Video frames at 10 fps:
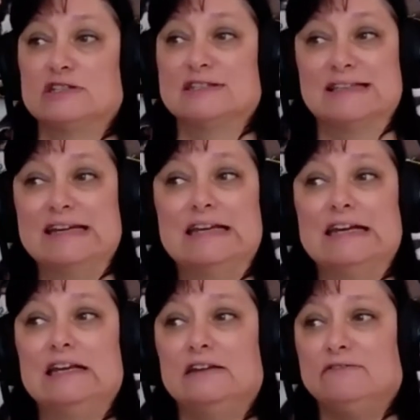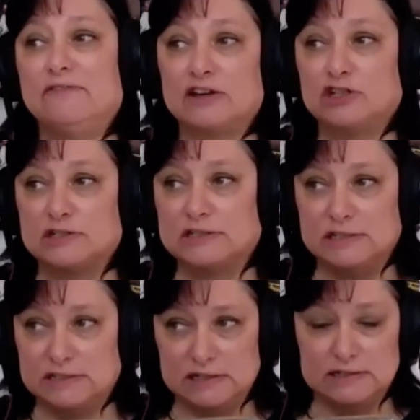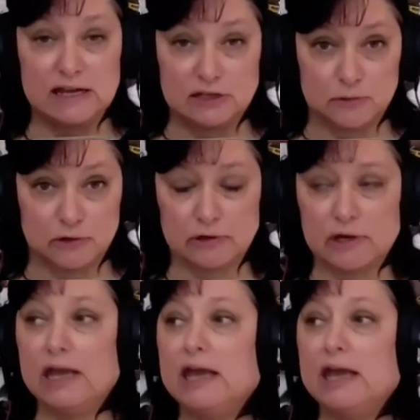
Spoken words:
leading infectious disease expert,